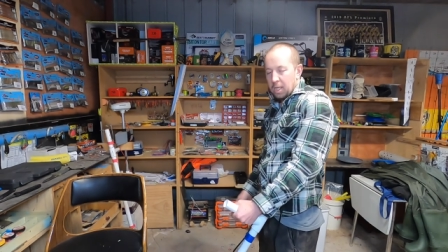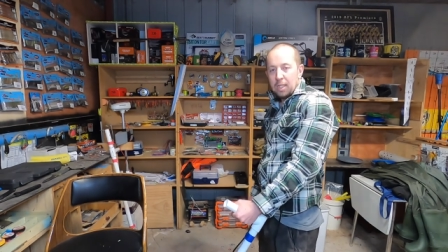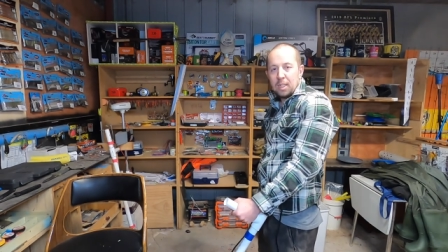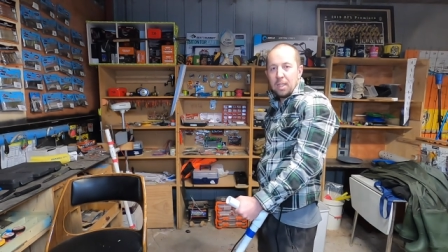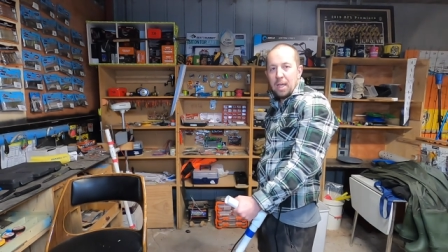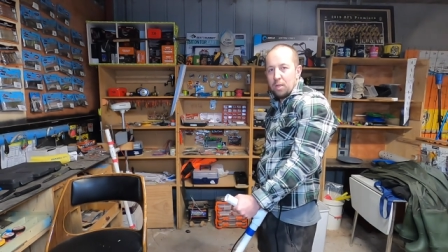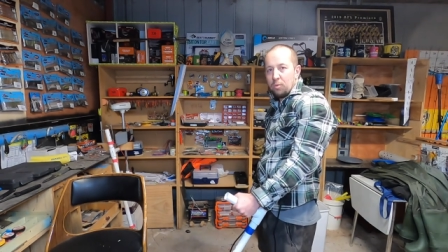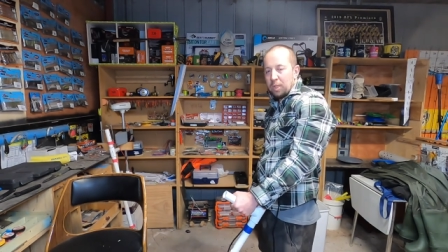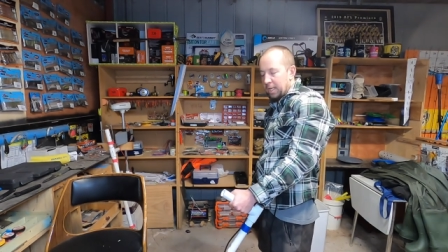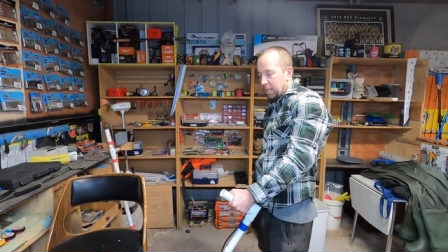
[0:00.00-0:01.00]
and that's the
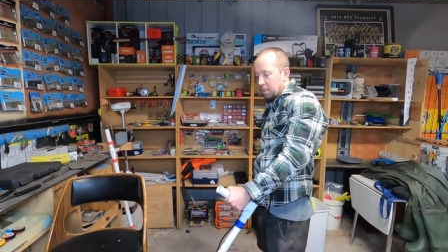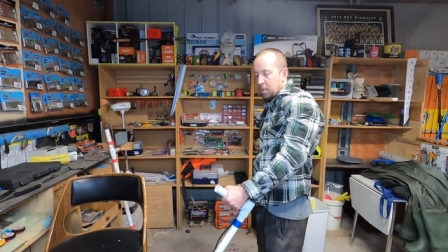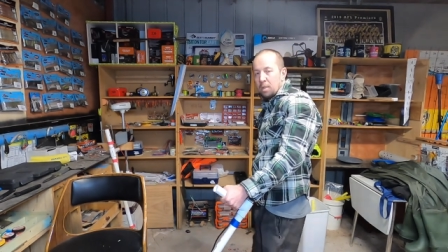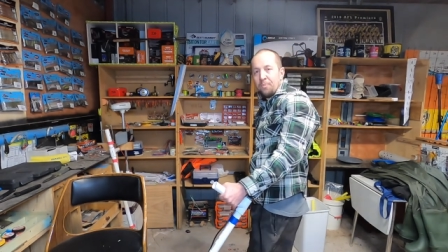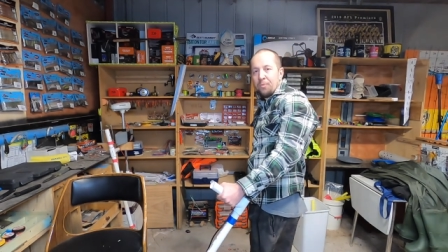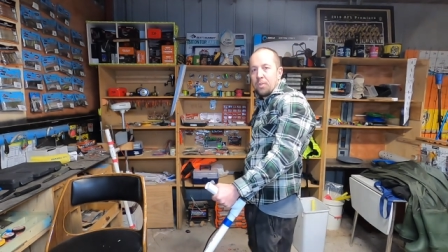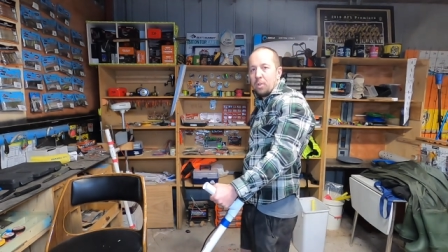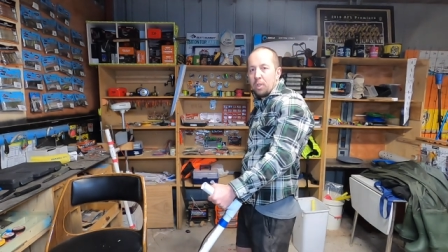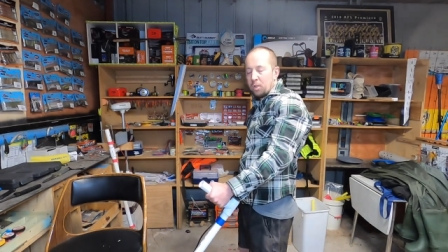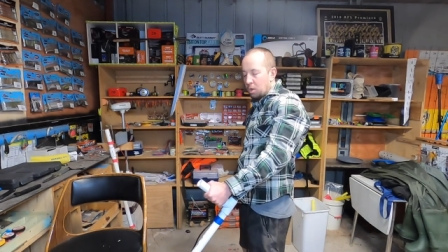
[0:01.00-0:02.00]
handle there.
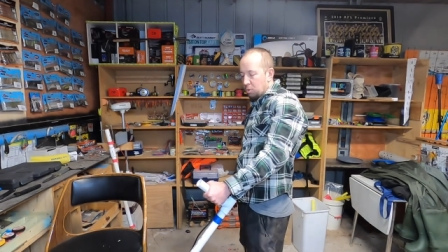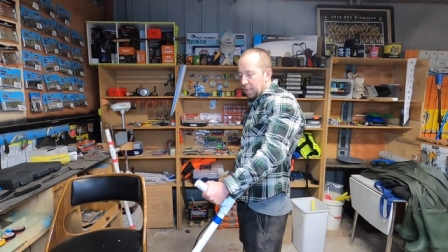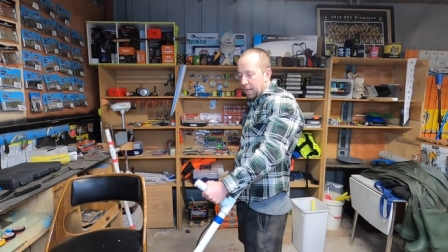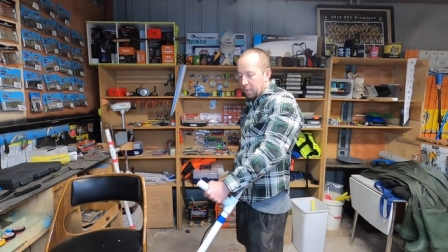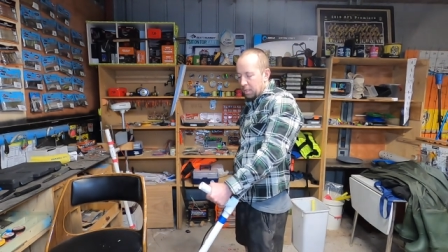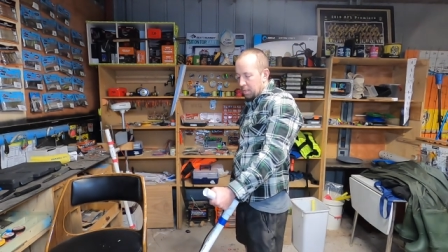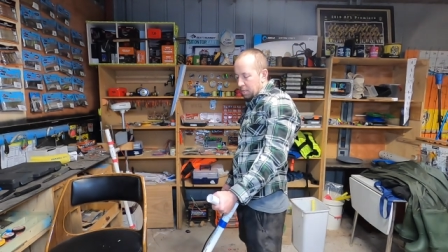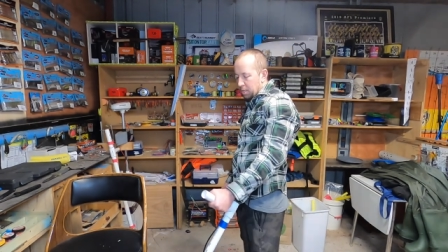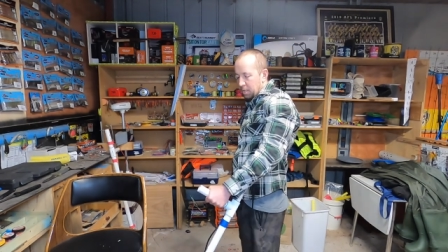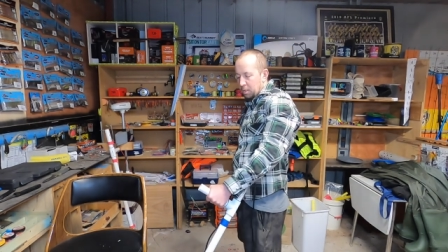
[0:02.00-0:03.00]
So I can hold that
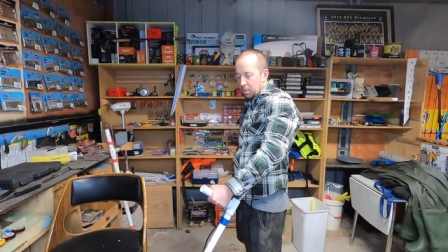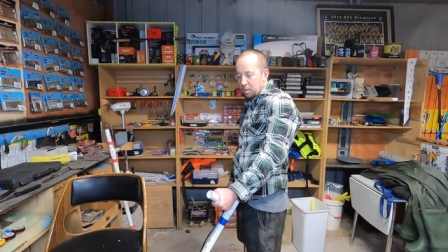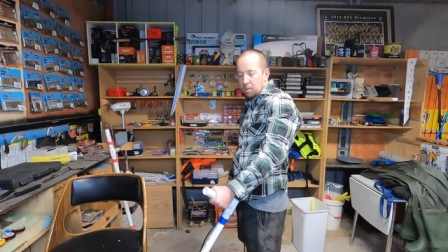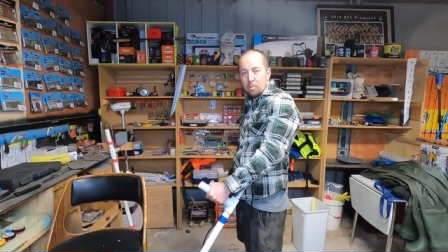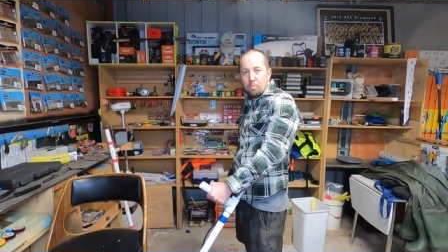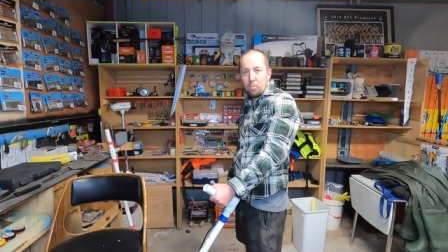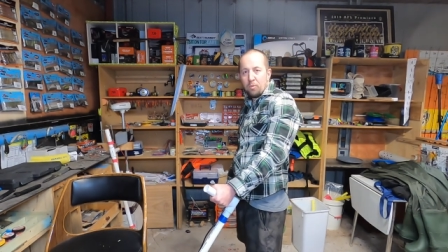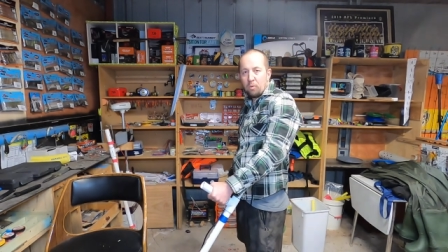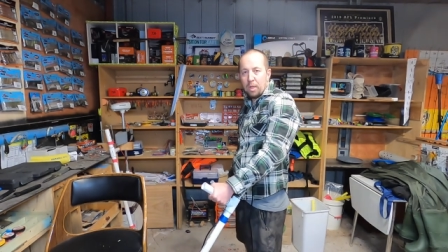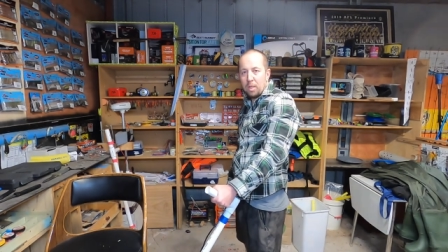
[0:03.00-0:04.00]
and
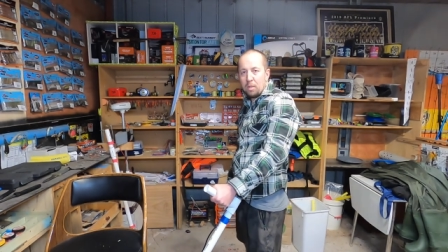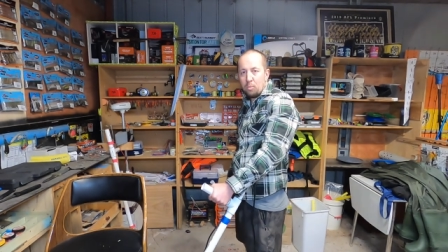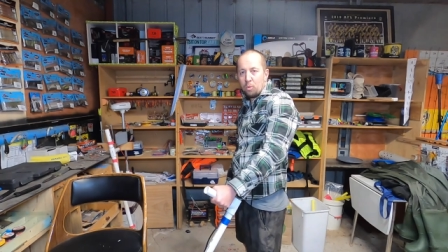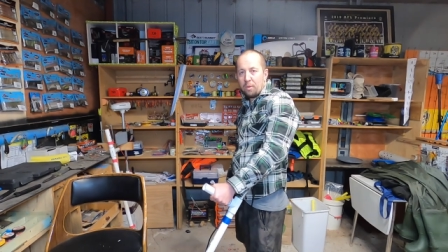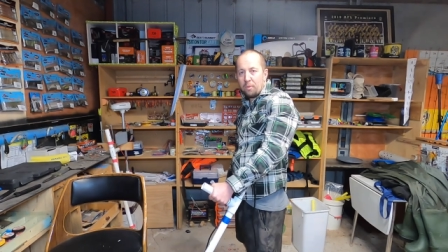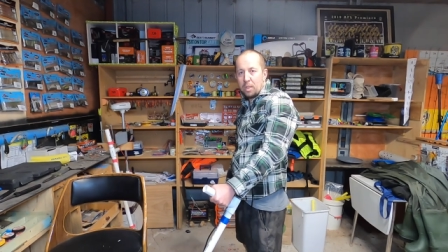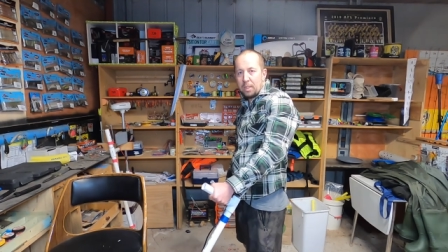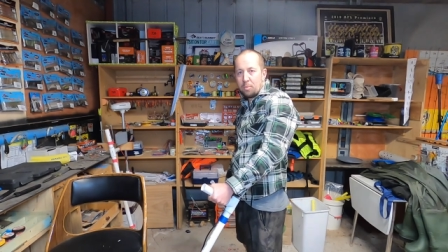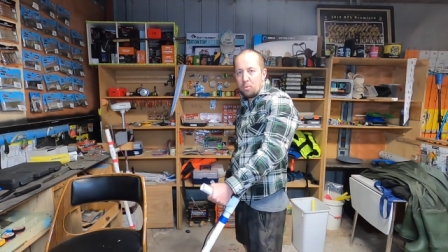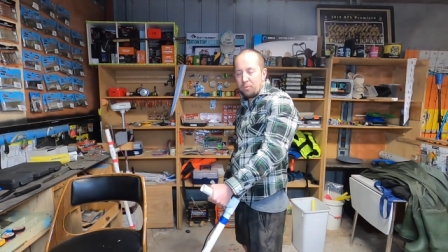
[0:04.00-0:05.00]
move around wherever I
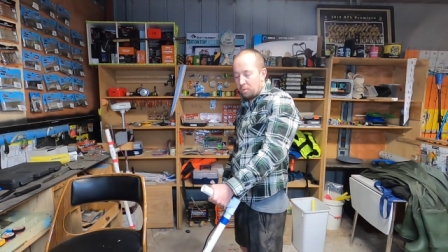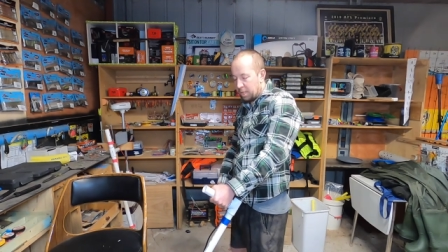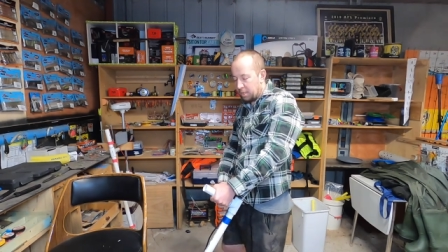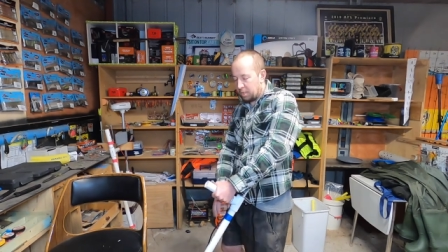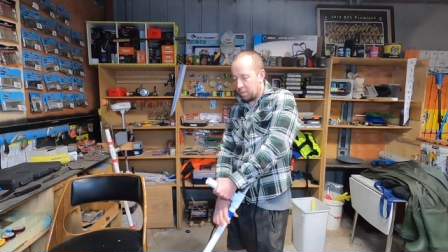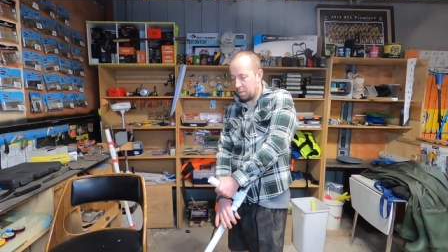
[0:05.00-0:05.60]
need to move around.